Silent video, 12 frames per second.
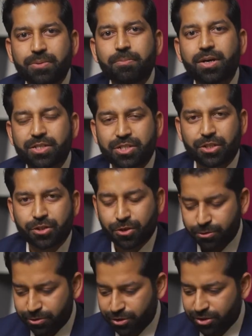master
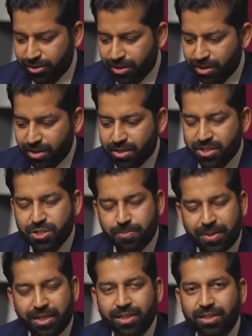coach,
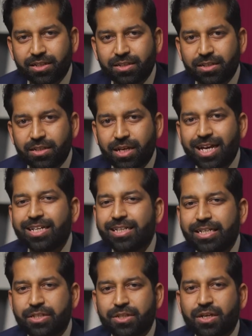speaker, and
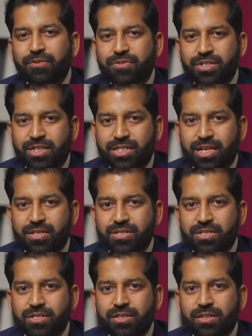leader of
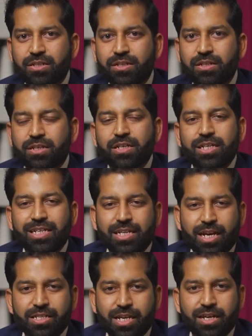success. He
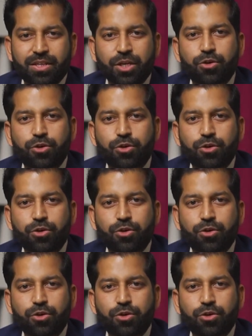has had the